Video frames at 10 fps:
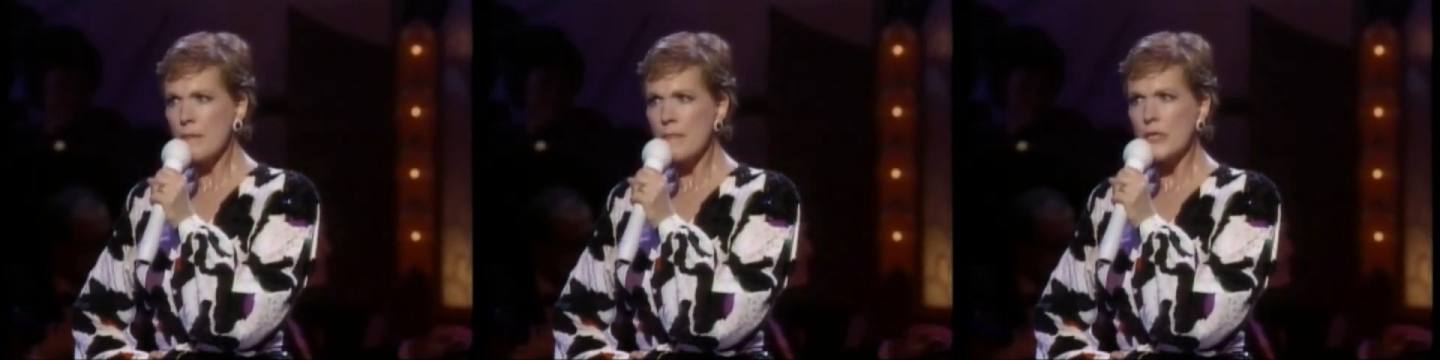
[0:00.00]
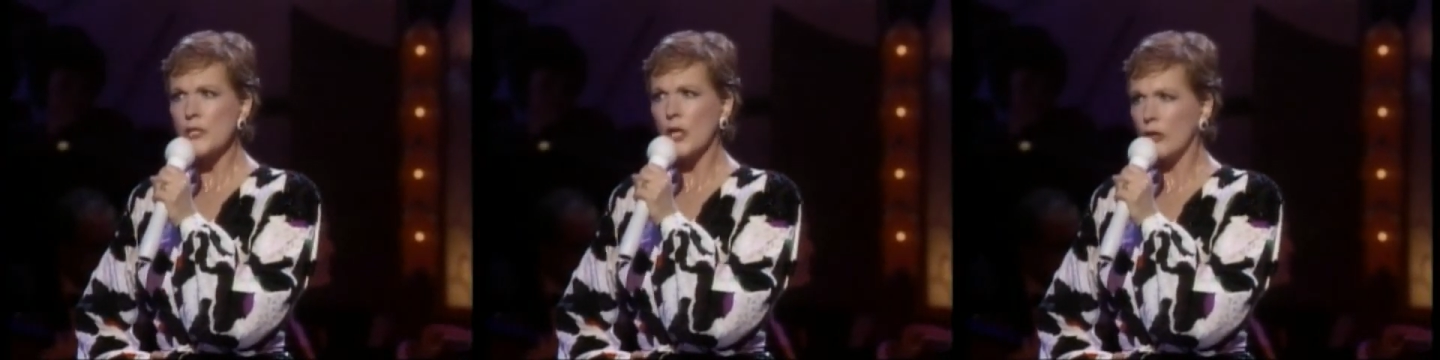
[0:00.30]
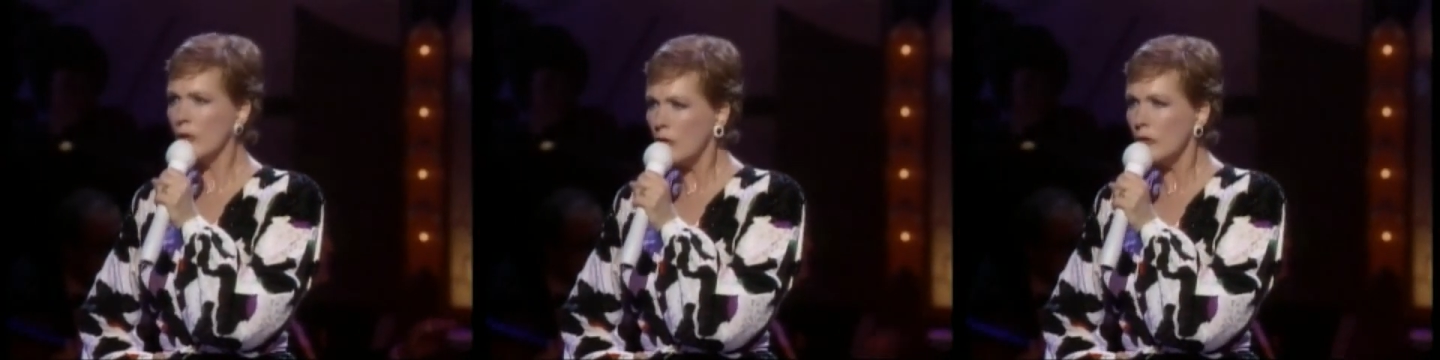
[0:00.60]
miss a
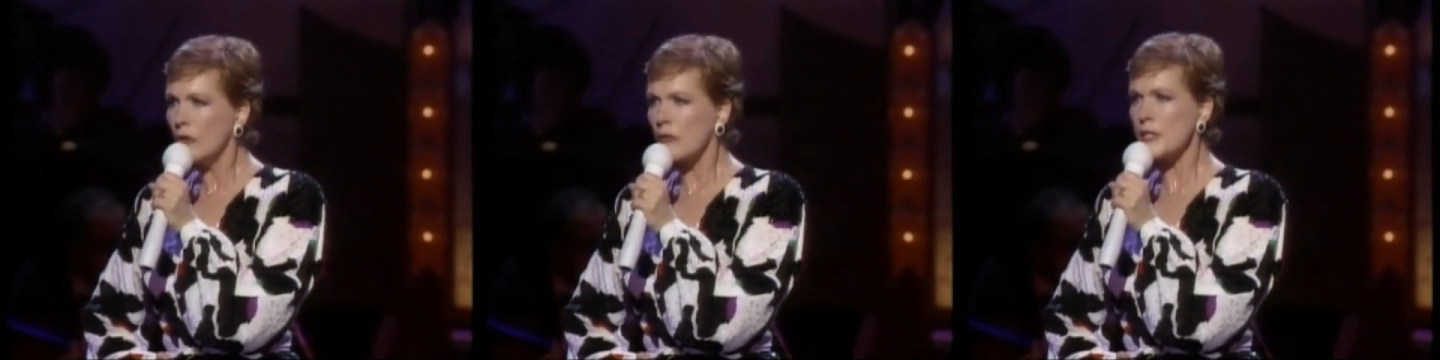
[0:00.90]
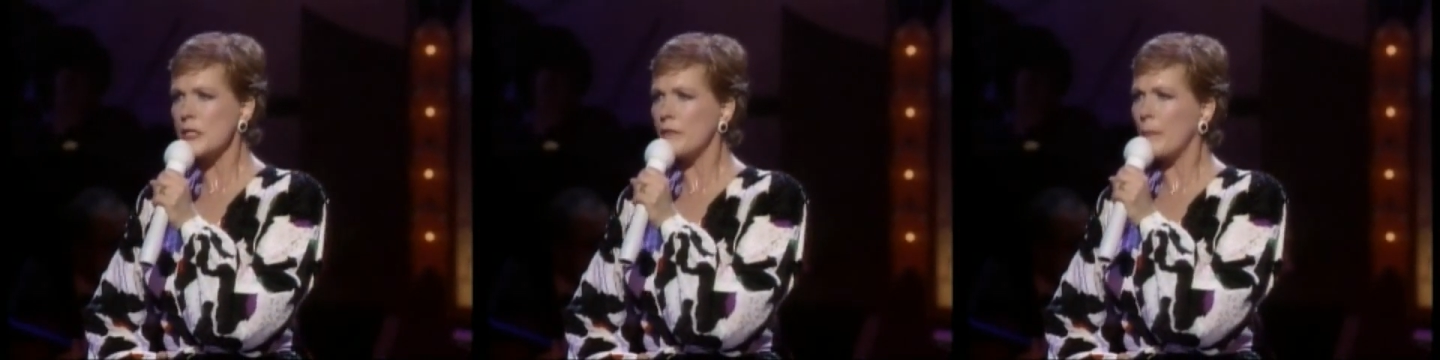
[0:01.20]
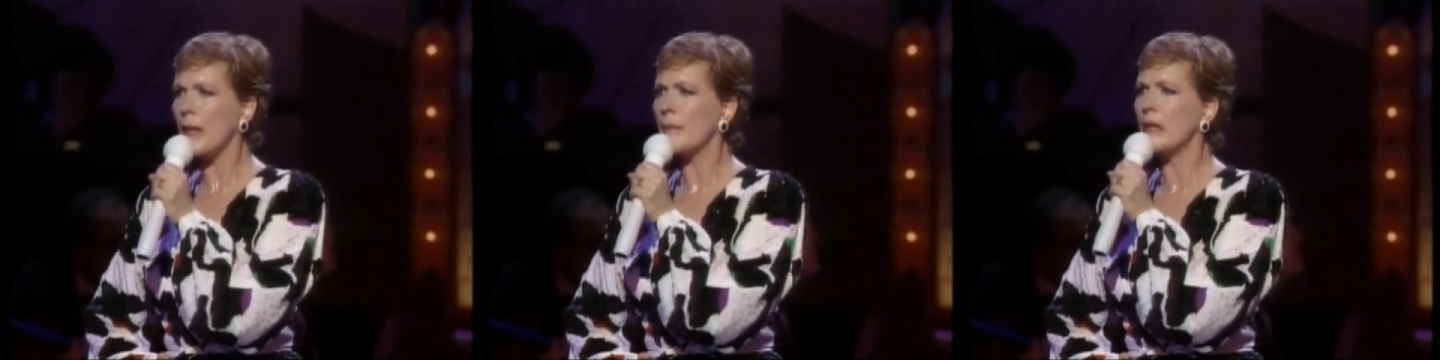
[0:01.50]
good Christopher
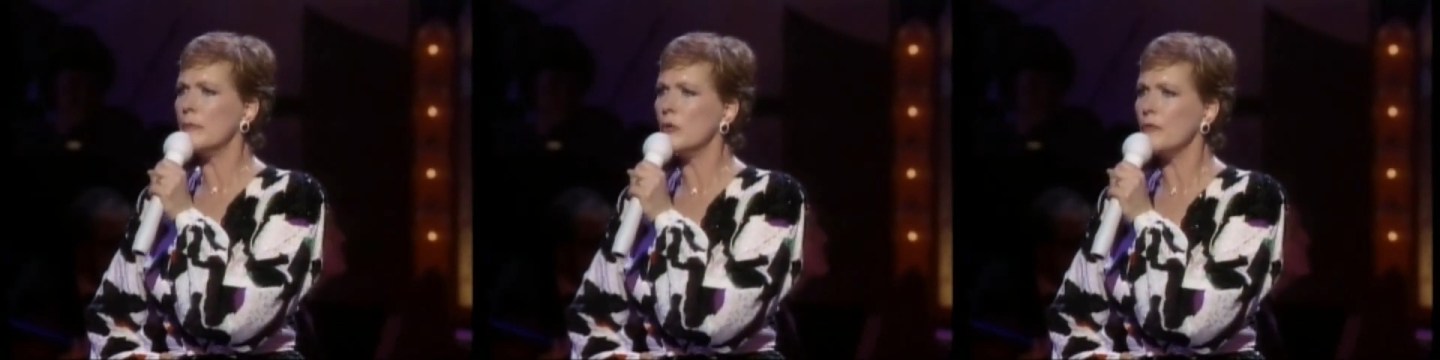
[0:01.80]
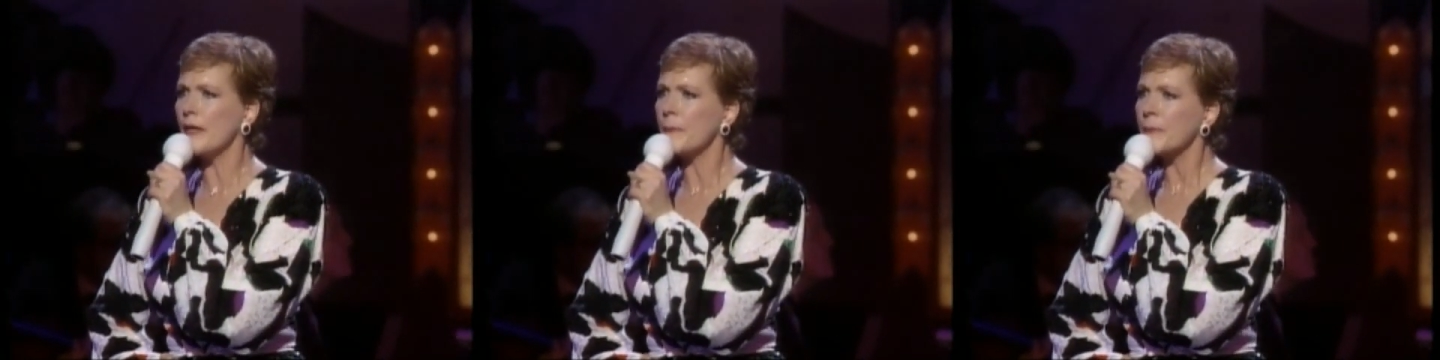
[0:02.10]
Plummer movie.